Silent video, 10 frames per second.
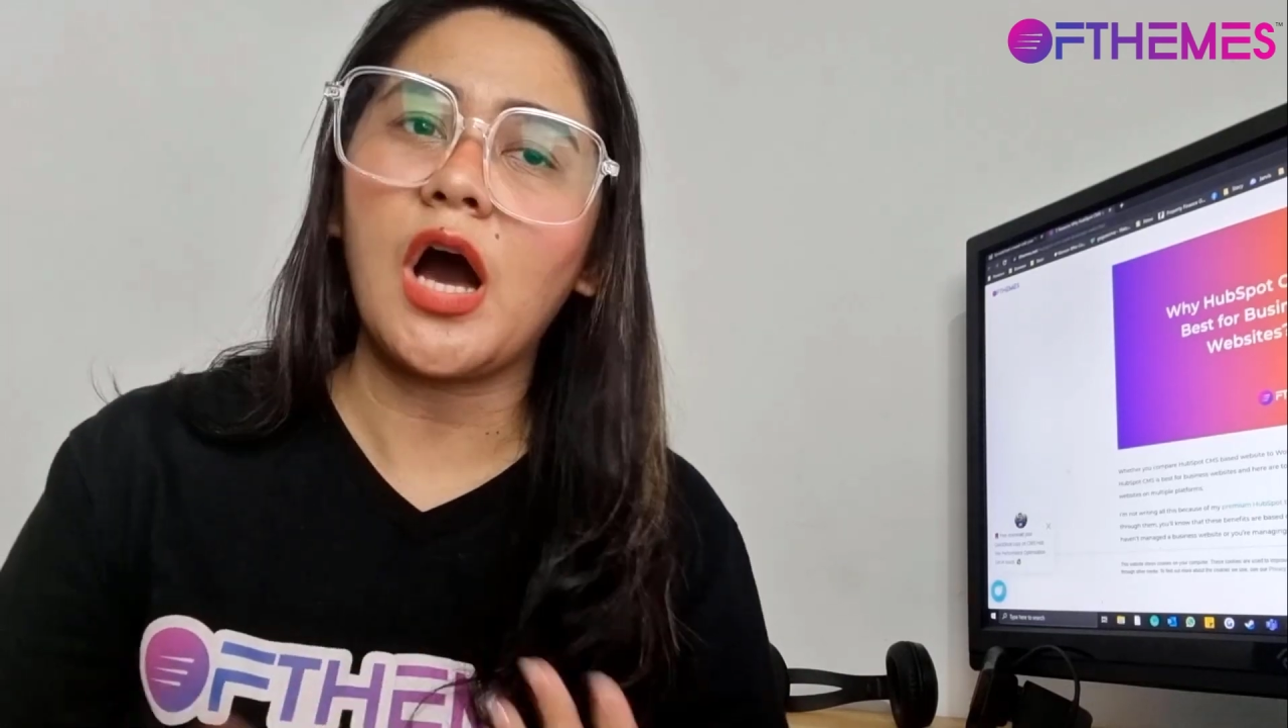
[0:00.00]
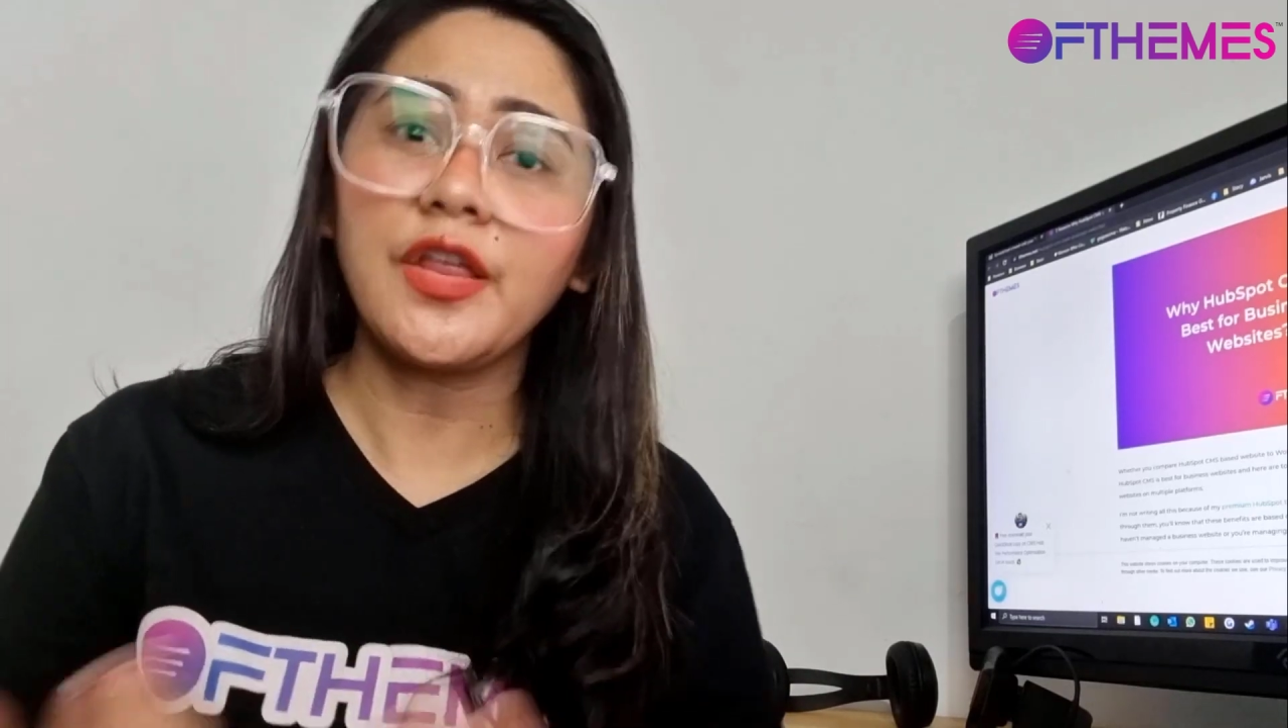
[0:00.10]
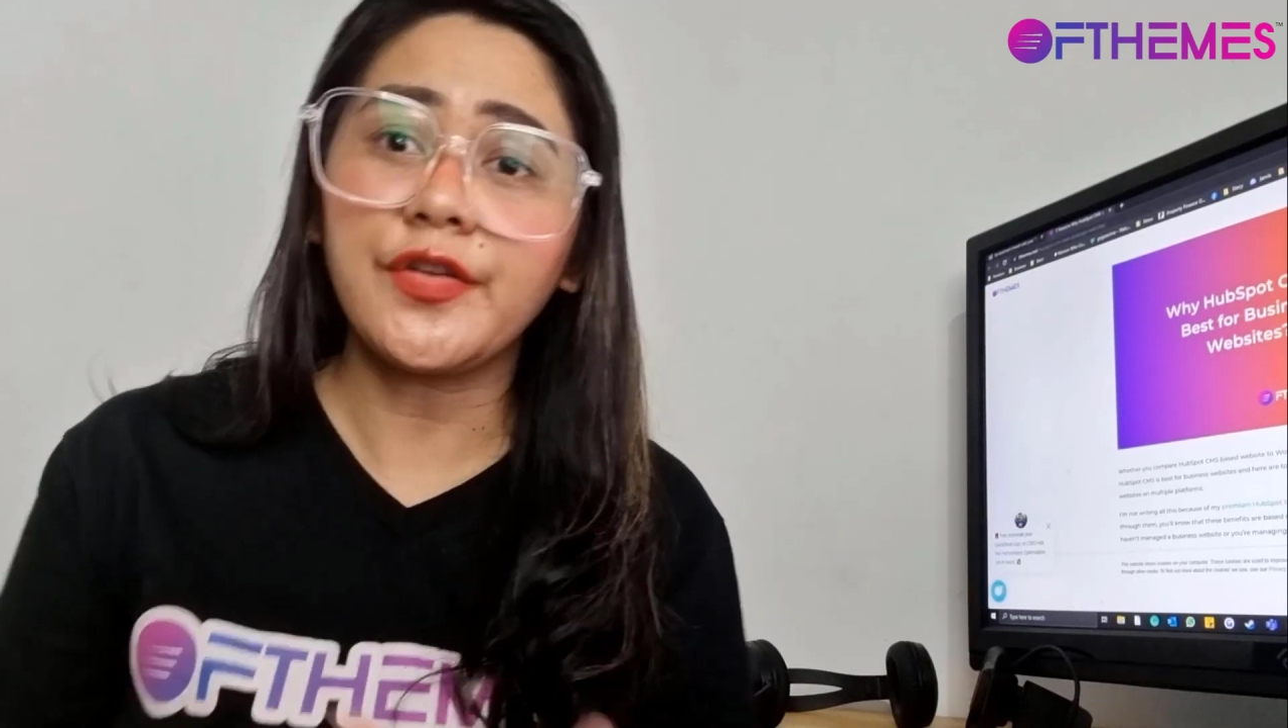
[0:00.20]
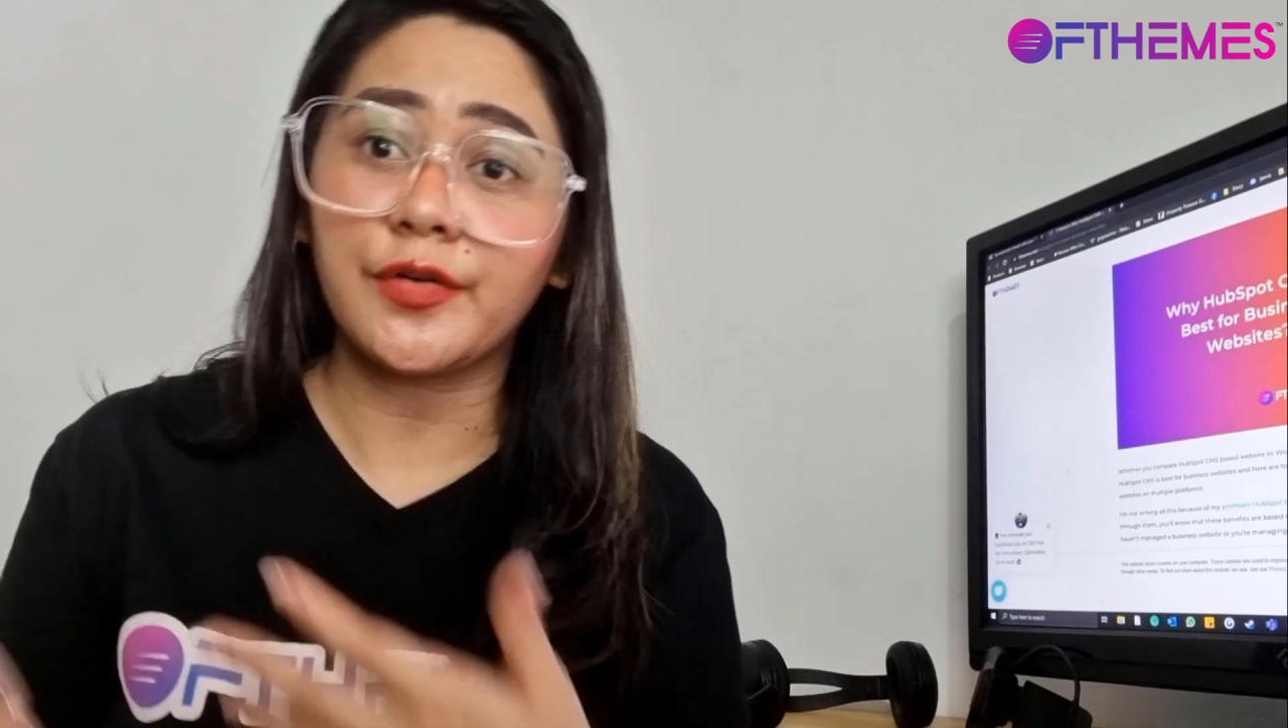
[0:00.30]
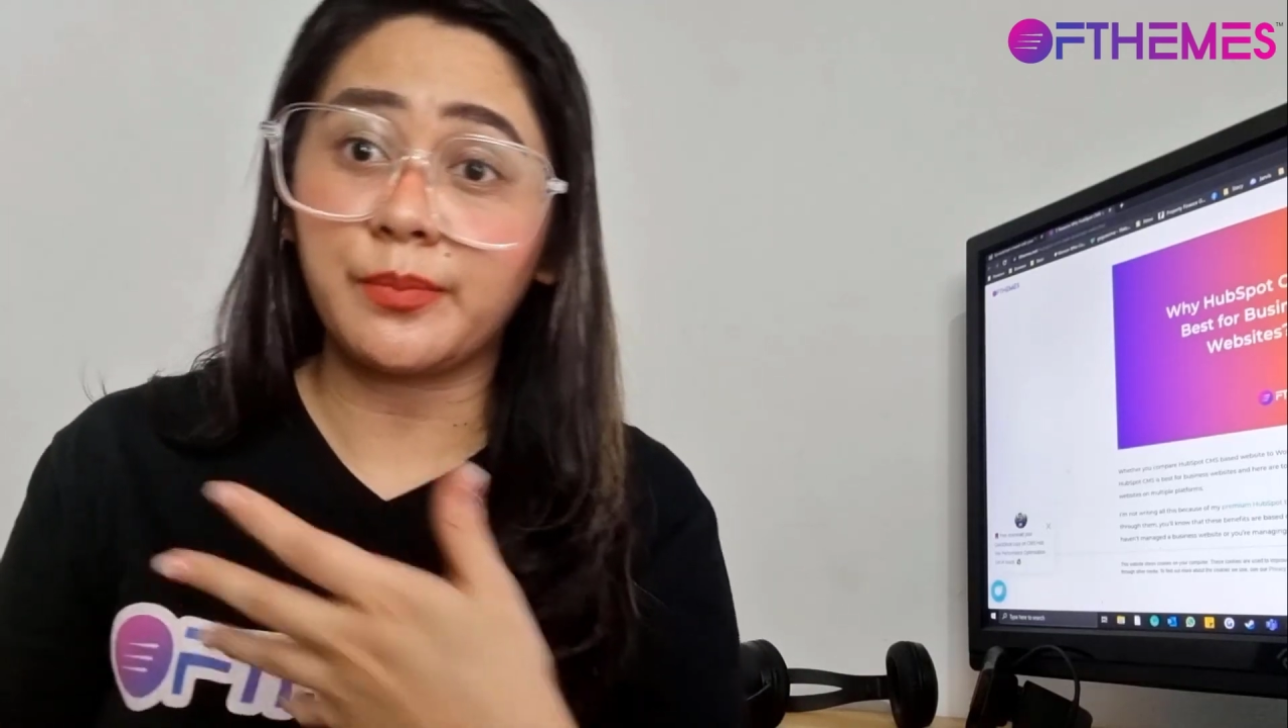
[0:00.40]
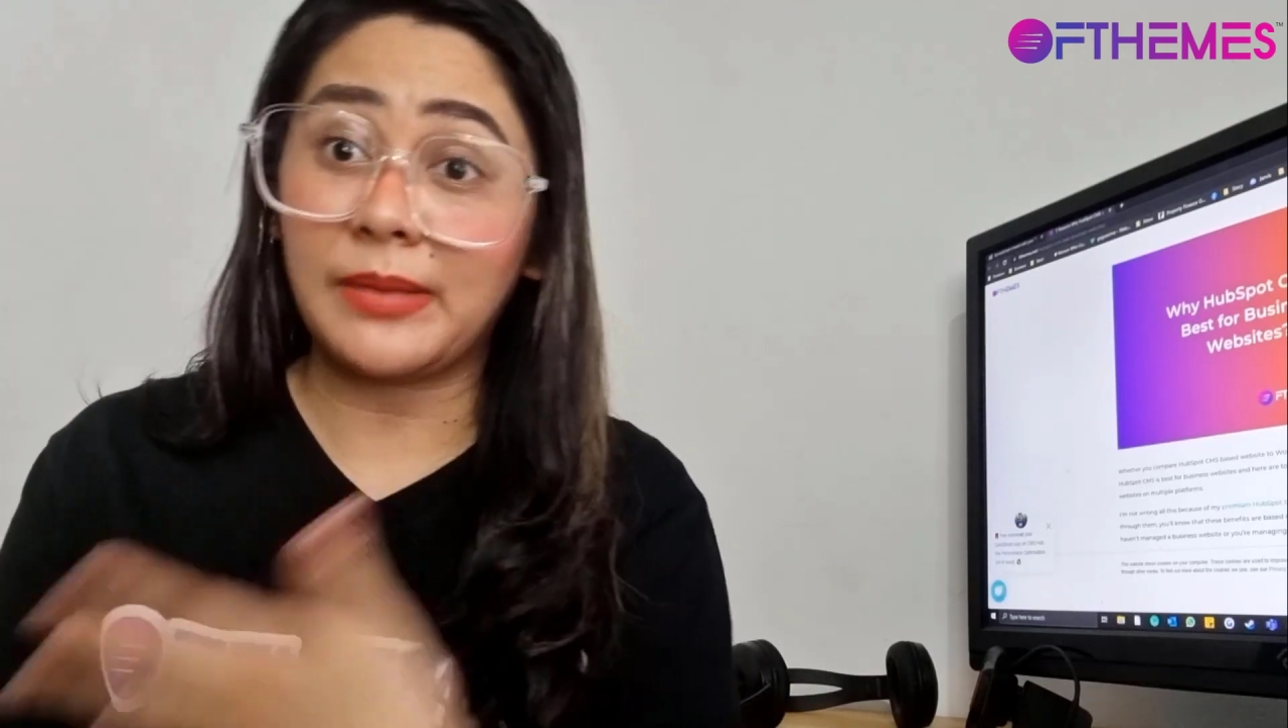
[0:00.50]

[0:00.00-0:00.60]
other